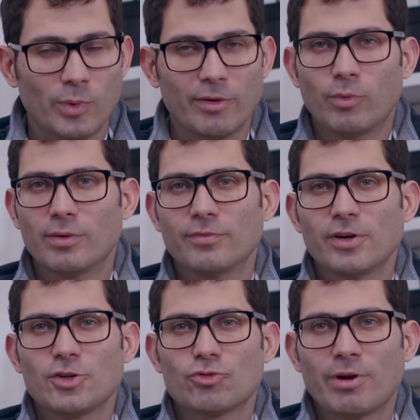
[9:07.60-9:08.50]
we have one
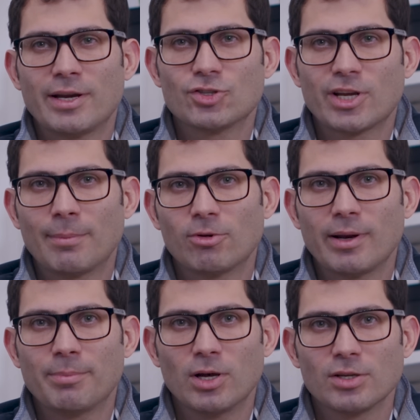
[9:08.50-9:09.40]
very strange gamma
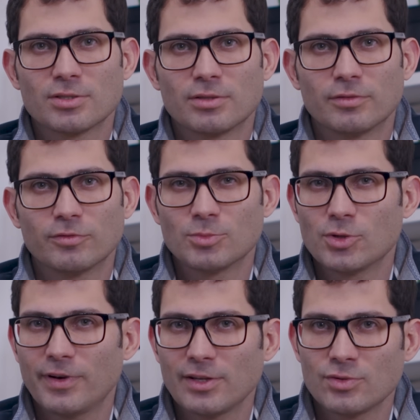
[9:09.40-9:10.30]
ray burst from
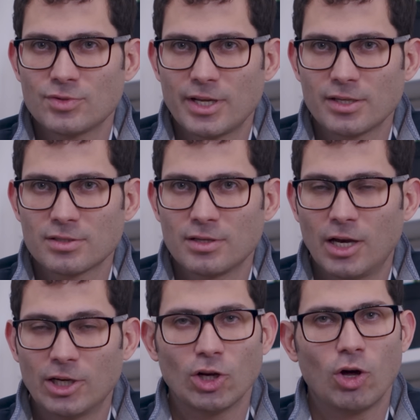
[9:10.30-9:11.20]
two thousand six
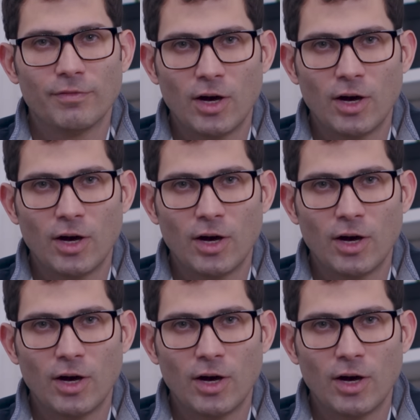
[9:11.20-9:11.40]
and a lot of